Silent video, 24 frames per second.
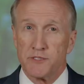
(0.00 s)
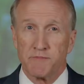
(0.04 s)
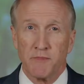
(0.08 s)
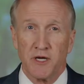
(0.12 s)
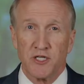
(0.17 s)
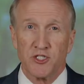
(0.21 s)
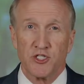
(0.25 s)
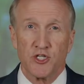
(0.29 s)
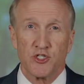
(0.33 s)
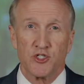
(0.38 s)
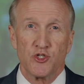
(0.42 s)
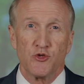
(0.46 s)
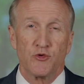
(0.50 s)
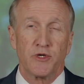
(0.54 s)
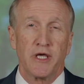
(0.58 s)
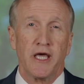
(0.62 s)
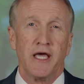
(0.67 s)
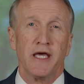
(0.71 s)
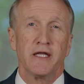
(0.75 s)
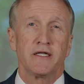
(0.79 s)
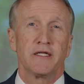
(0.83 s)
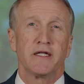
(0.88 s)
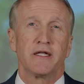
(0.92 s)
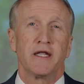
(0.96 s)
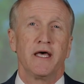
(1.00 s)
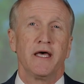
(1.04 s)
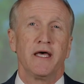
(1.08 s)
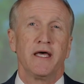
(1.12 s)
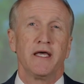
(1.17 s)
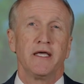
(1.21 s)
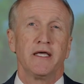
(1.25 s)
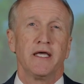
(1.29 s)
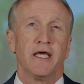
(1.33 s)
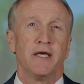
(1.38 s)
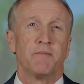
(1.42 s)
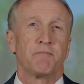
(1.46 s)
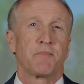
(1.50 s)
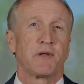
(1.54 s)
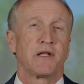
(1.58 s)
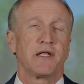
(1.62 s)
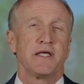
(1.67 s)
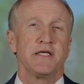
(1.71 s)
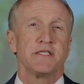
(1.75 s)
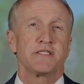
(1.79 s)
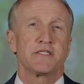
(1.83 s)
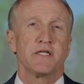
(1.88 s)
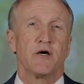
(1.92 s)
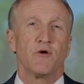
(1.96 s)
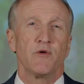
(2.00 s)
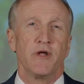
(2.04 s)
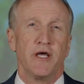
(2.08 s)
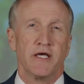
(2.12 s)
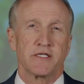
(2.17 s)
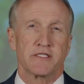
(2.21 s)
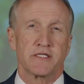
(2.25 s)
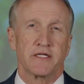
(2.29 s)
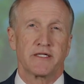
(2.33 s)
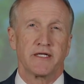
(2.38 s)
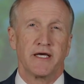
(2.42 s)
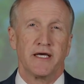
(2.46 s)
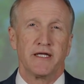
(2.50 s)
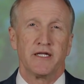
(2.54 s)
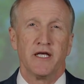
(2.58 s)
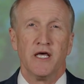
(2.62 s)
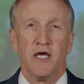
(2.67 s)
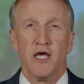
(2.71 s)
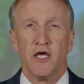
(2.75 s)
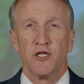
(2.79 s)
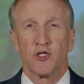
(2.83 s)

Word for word: as much as you can today, and please don't hesitate